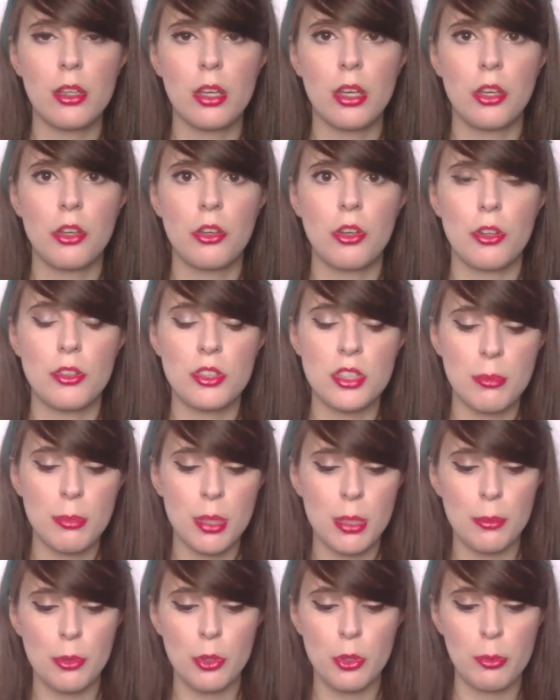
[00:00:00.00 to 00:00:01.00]
You know, some
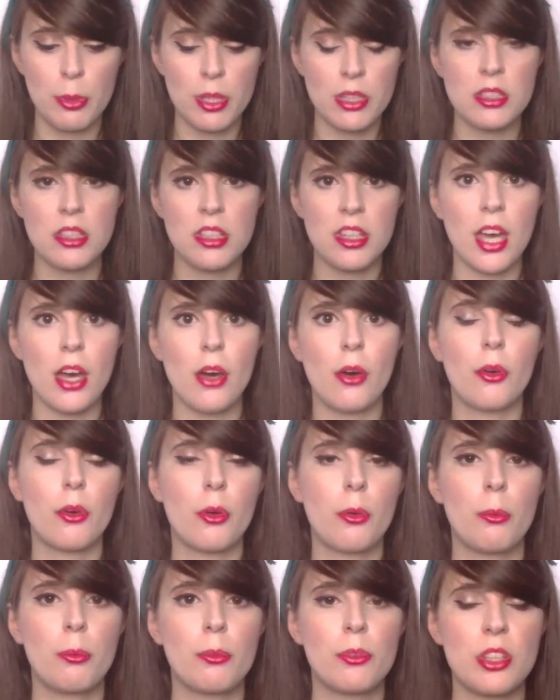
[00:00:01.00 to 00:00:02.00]
people who went to YALC
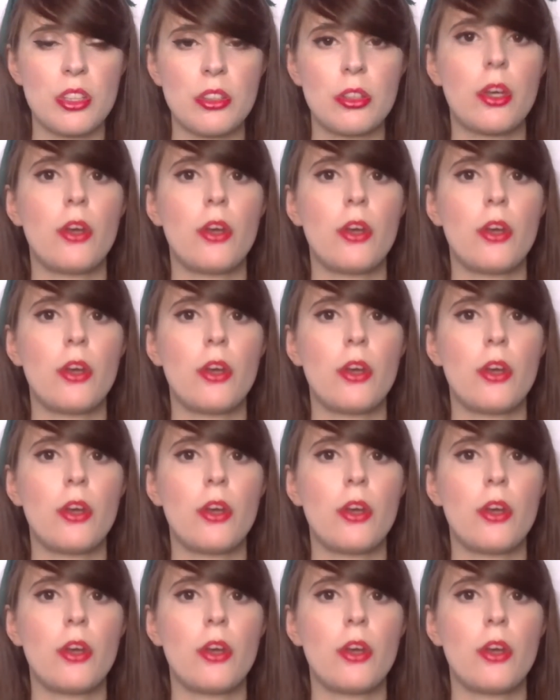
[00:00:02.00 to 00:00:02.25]
did